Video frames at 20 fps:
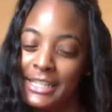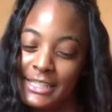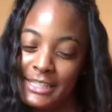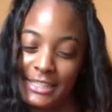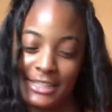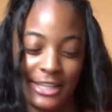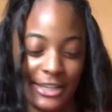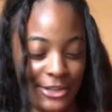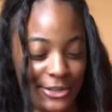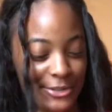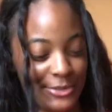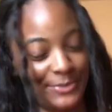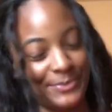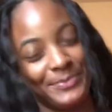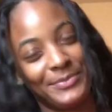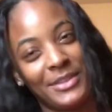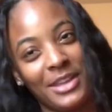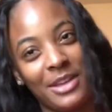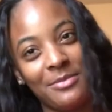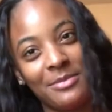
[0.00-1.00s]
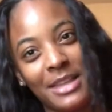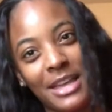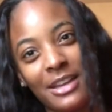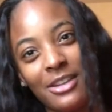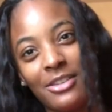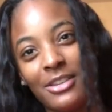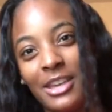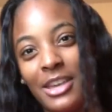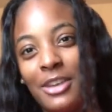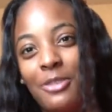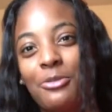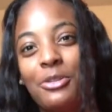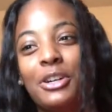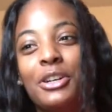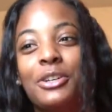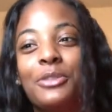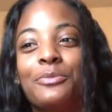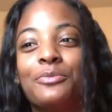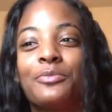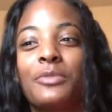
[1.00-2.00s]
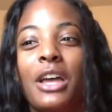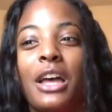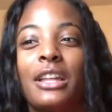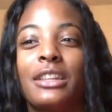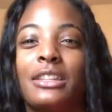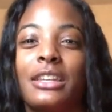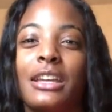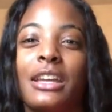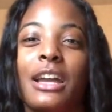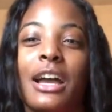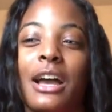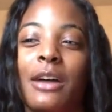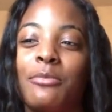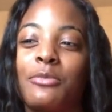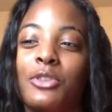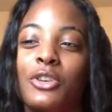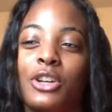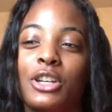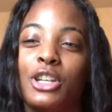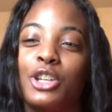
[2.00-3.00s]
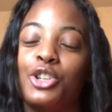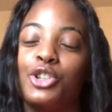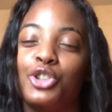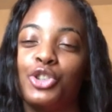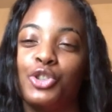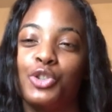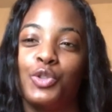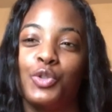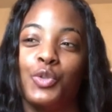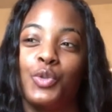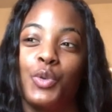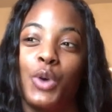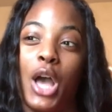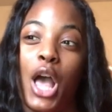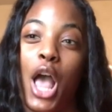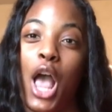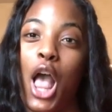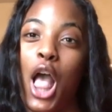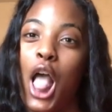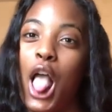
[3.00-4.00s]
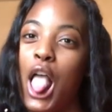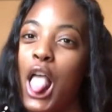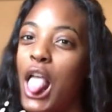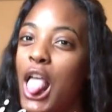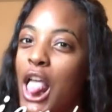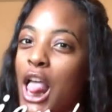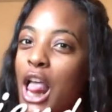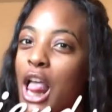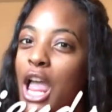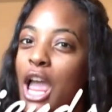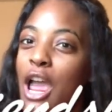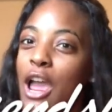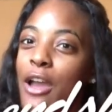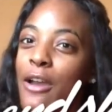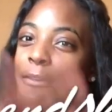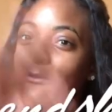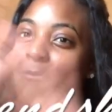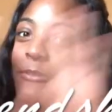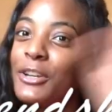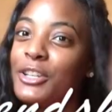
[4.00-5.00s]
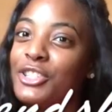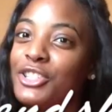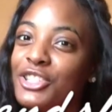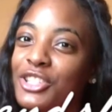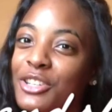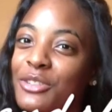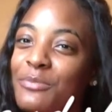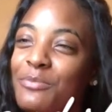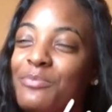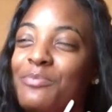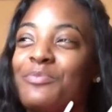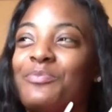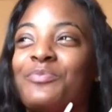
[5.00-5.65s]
So I'm like, okay, well, I think I'm gonna do friendship.